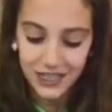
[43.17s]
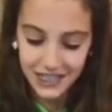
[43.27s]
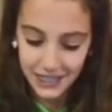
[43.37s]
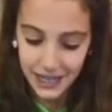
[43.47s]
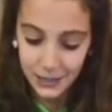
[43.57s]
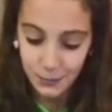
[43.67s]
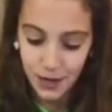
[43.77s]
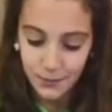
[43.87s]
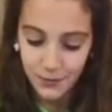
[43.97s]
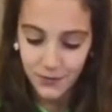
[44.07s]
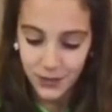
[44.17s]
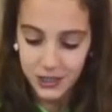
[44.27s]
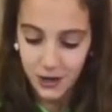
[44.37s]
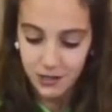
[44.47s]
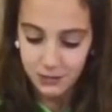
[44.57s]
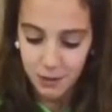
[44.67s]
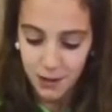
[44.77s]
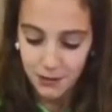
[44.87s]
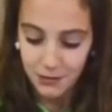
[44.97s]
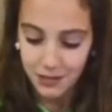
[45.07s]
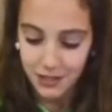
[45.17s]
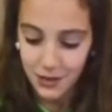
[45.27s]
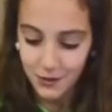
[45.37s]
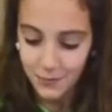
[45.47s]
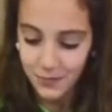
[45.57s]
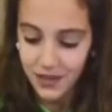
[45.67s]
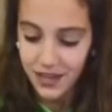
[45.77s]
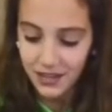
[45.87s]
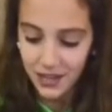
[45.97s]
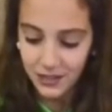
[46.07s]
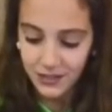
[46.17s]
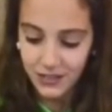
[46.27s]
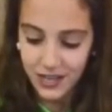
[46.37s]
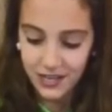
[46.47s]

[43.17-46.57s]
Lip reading: today's Bible verse talks about, you can know that you're